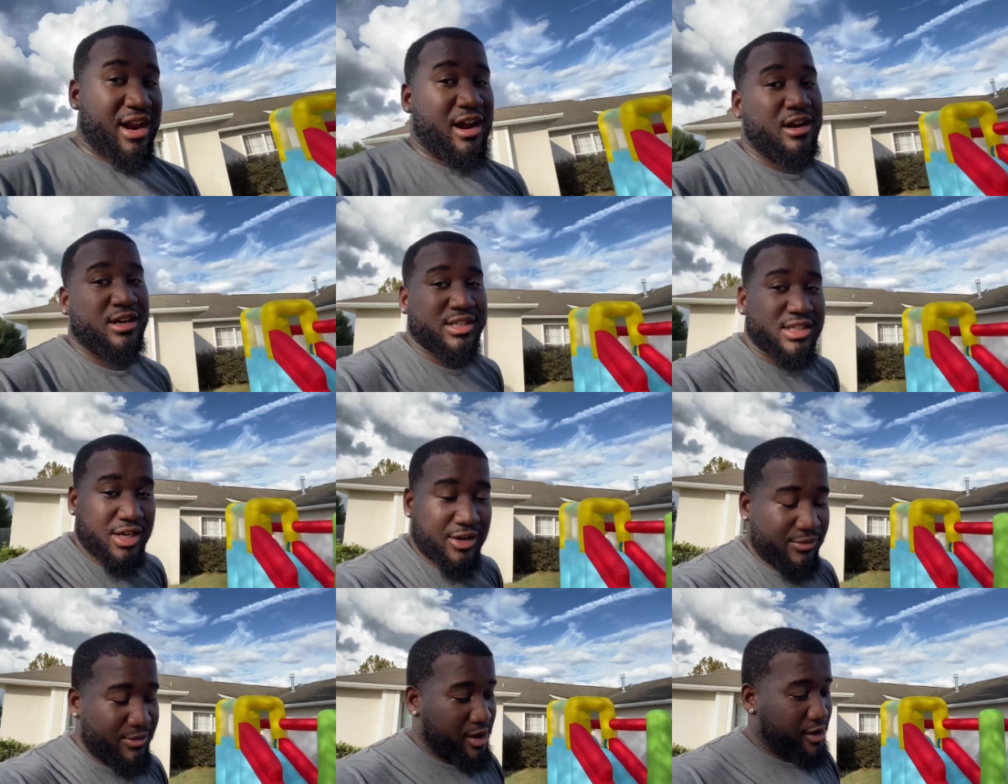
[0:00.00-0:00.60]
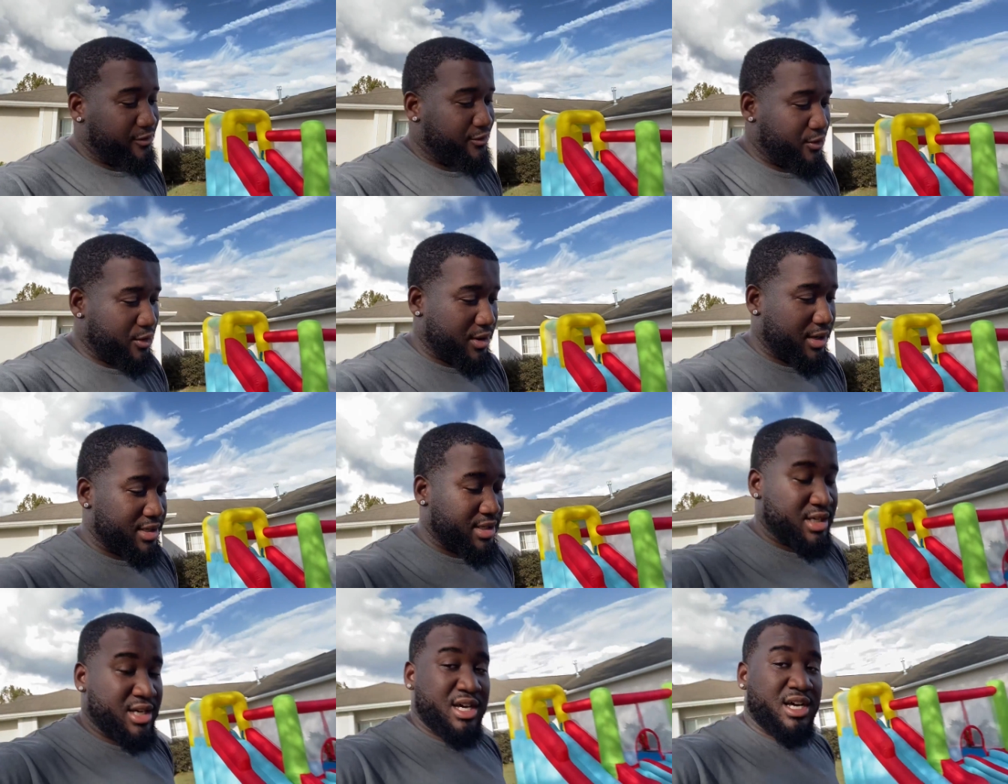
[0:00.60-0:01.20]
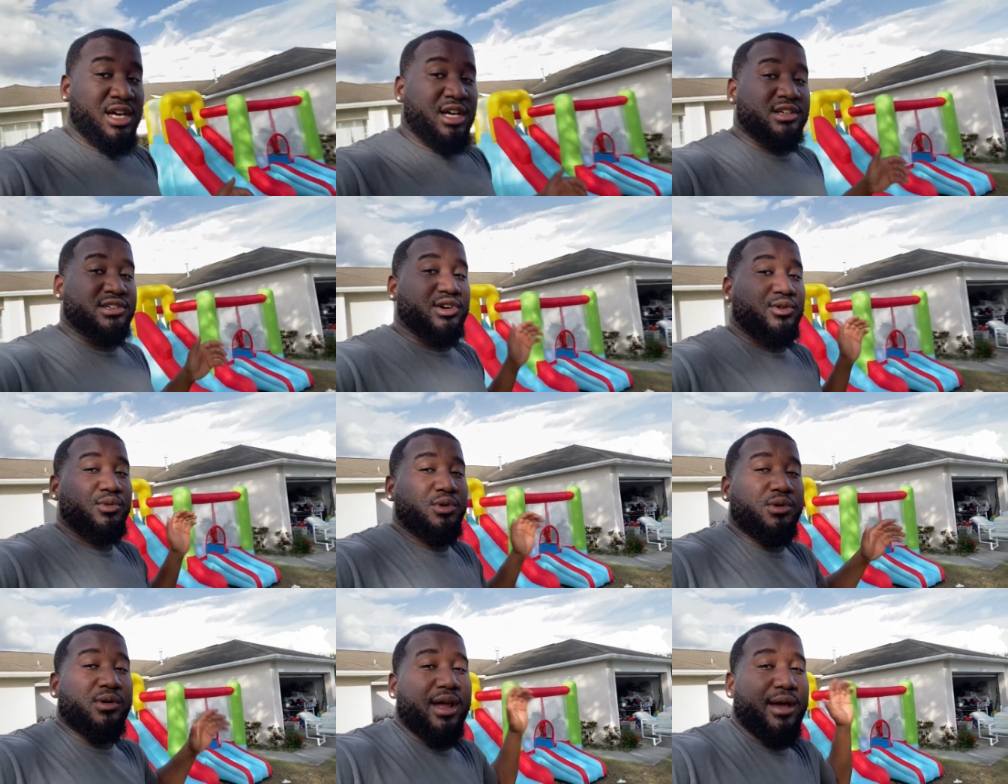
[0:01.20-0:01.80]
our stuff ready for us. So
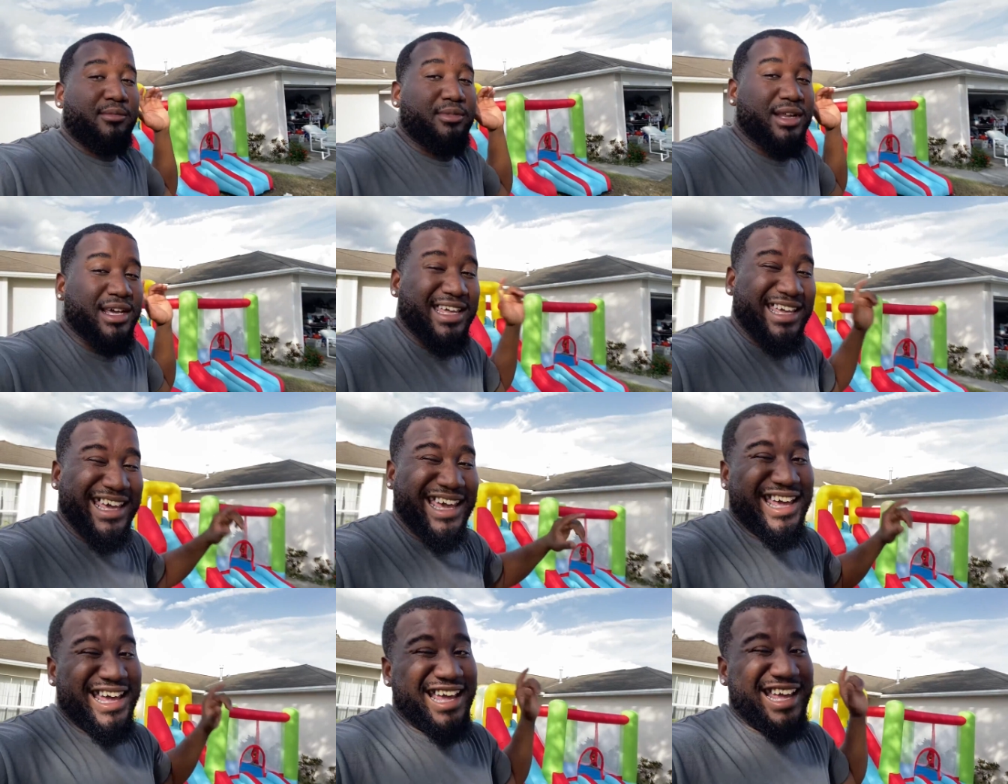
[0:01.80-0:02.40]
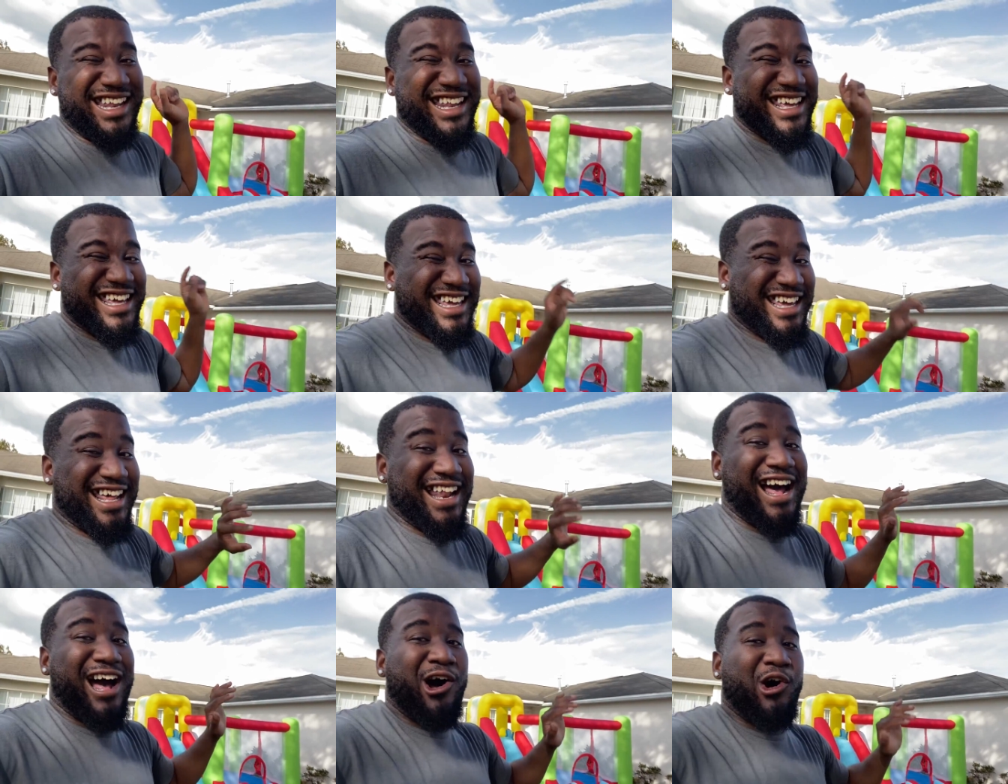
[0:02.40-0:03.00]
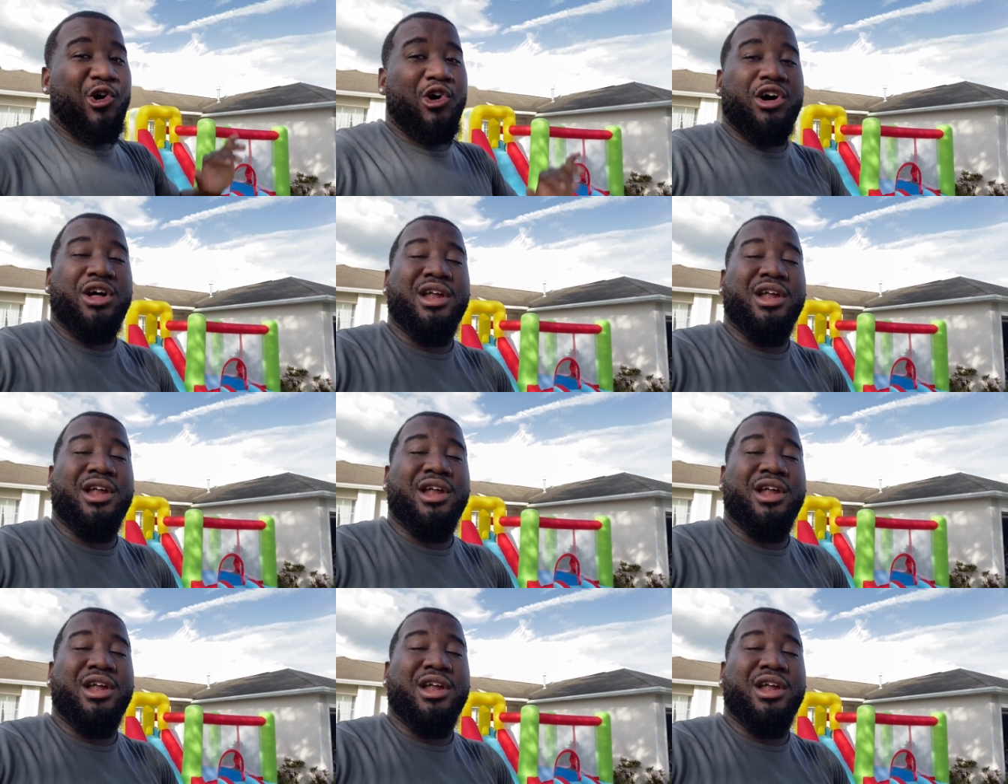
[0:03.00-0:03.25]
we were able to get in and get out